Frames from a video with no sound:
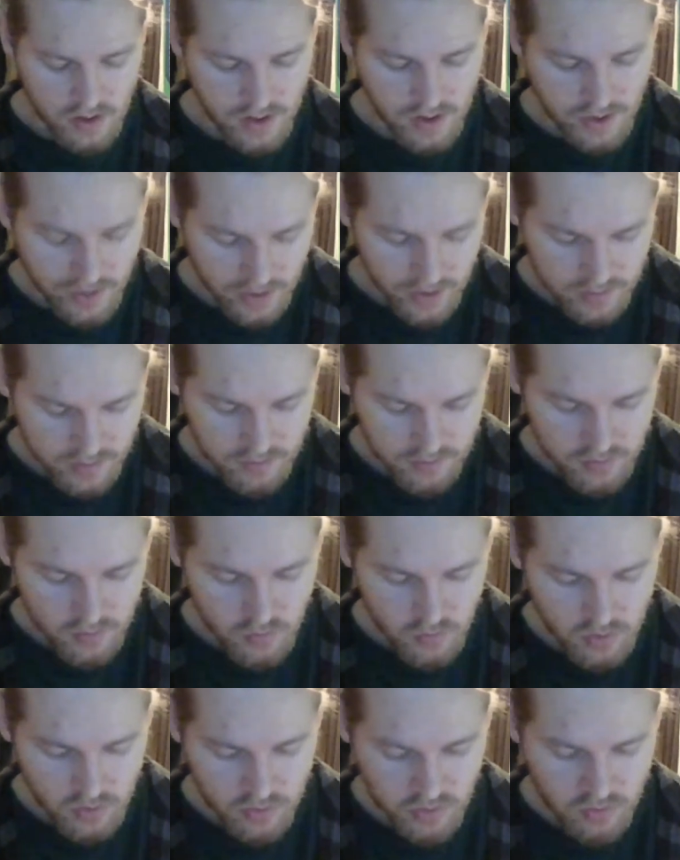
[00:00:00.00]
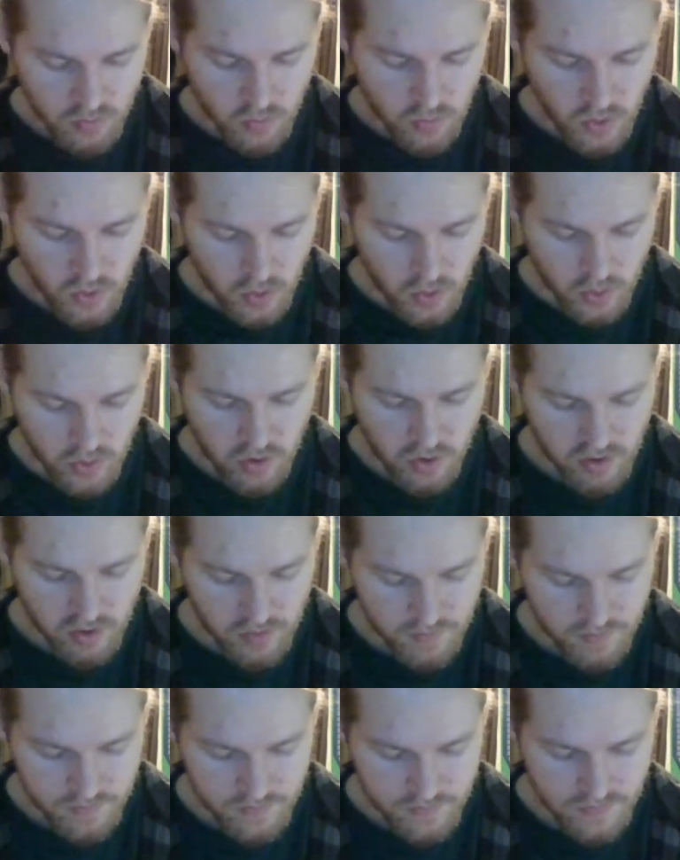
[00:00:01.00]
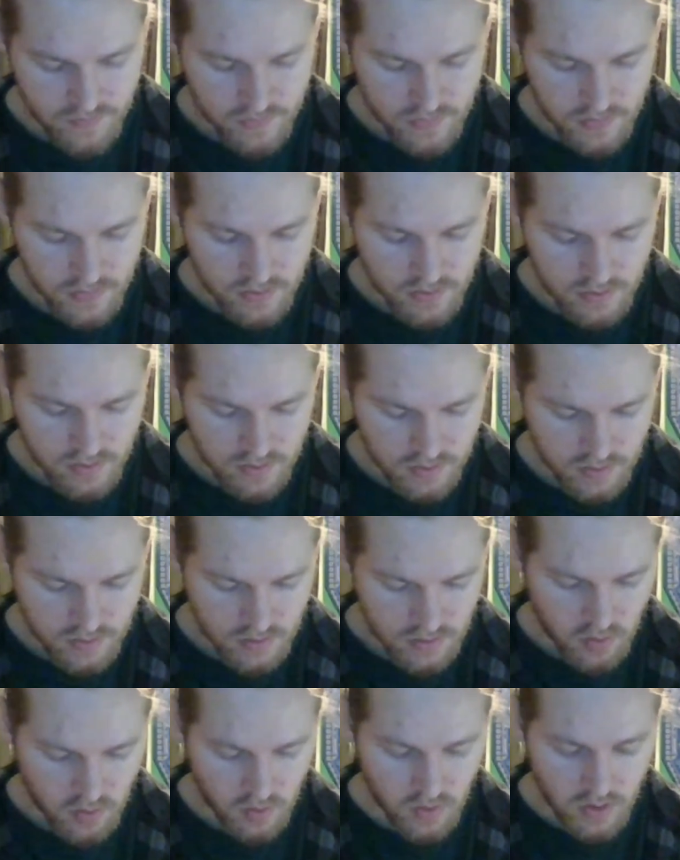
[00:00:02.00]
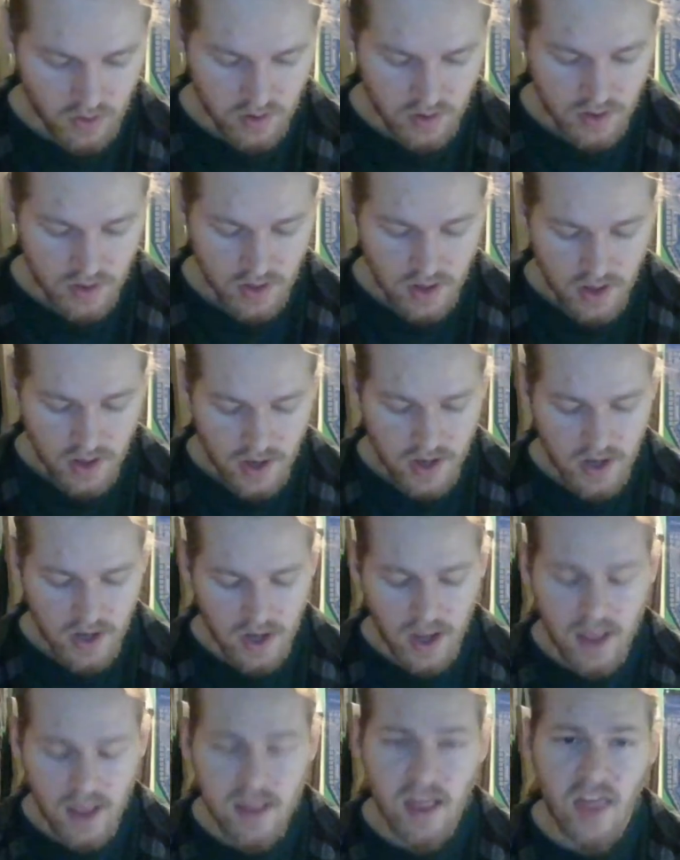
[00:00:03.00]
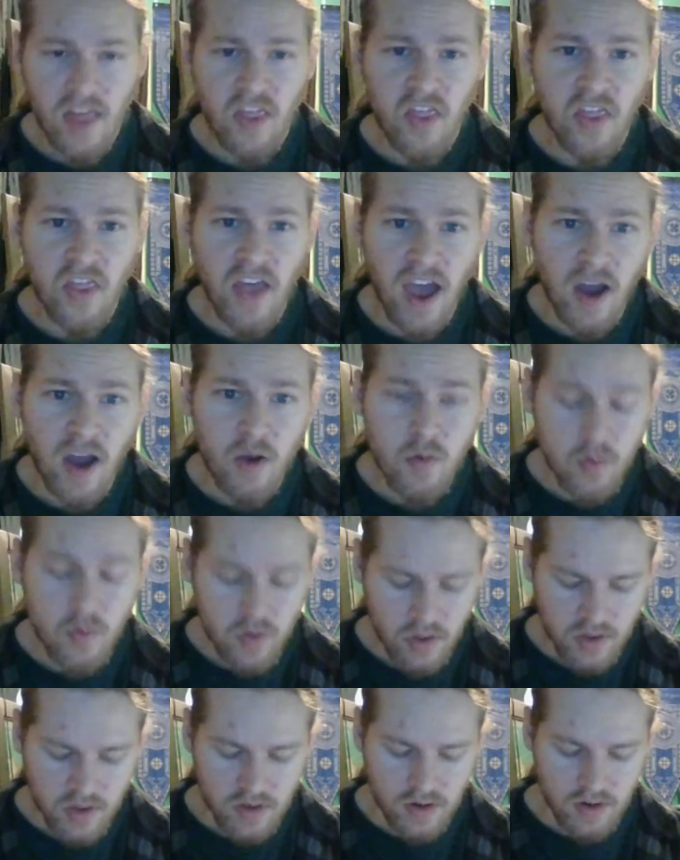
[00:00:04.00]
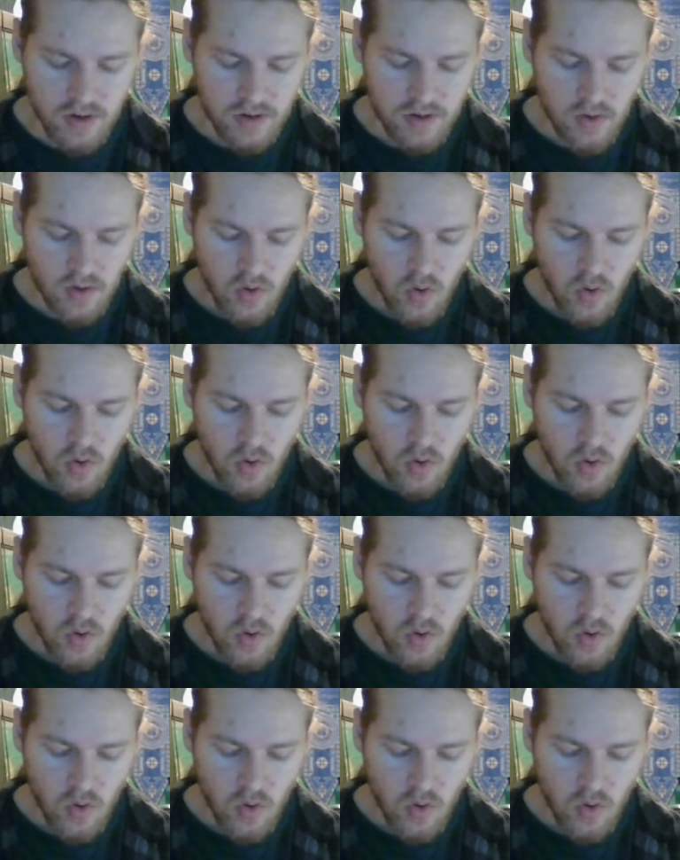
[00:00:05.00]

And what's worse, alright, it has 1,000